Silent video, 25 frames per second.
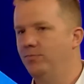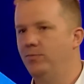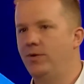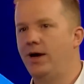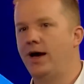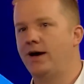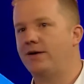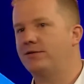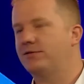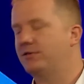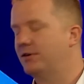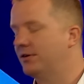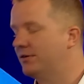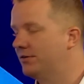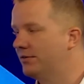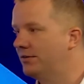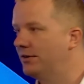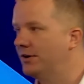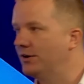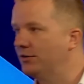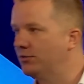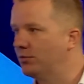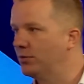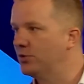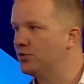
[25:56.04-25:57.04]
access
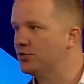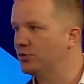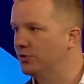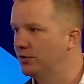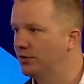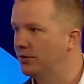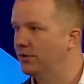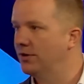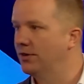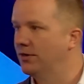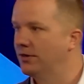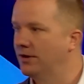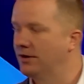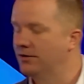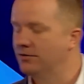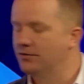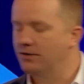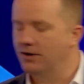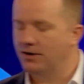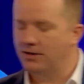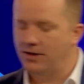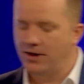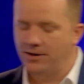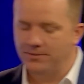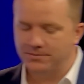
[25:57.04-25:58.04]
things we shouldn't and things
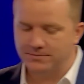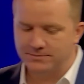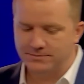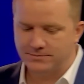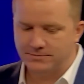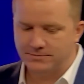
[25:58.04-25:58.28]
like that.